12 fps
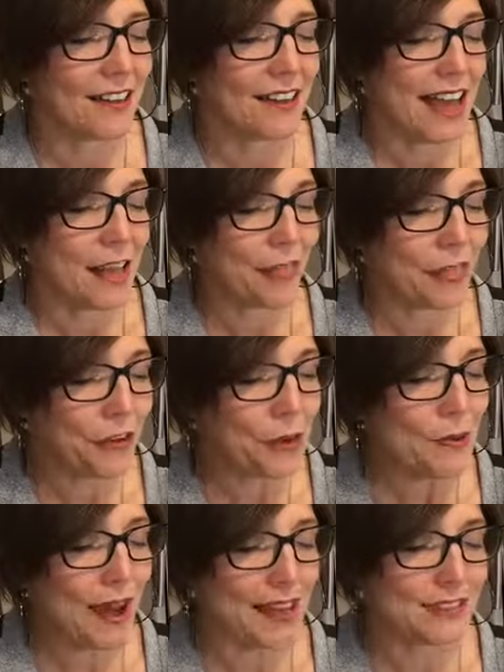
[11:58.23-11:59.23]
and
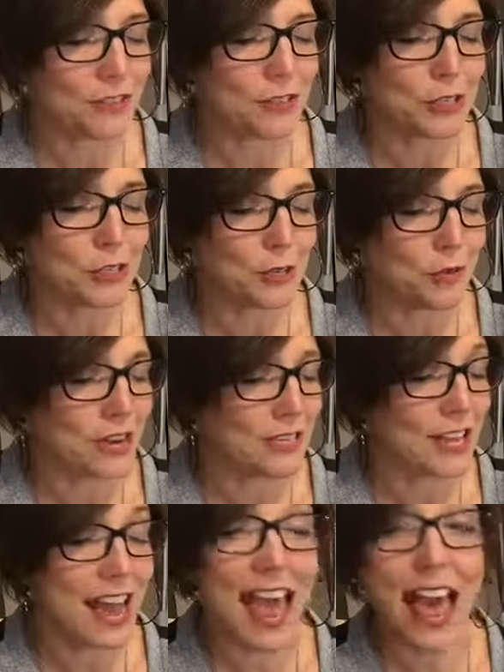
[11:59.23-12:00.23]
through us
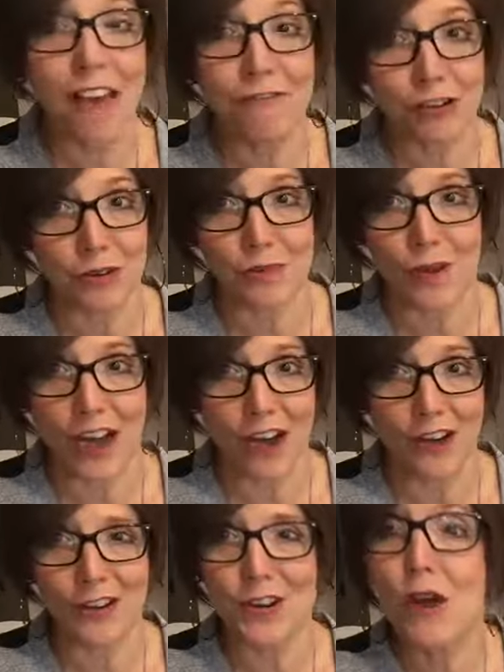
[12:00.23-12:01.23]
spreads
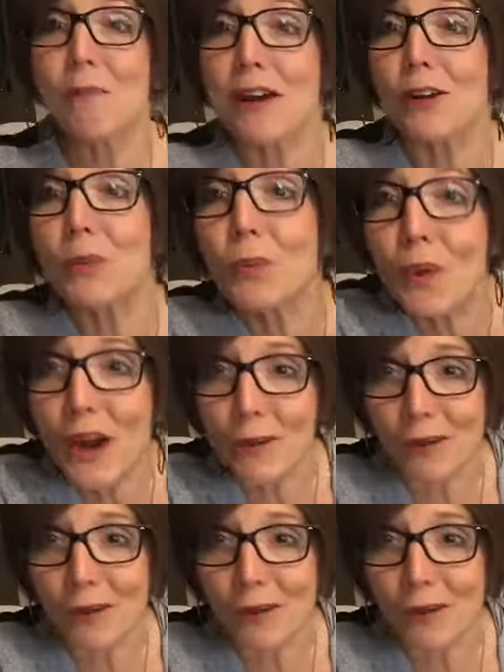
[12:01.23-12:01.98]
everywhere, no matter where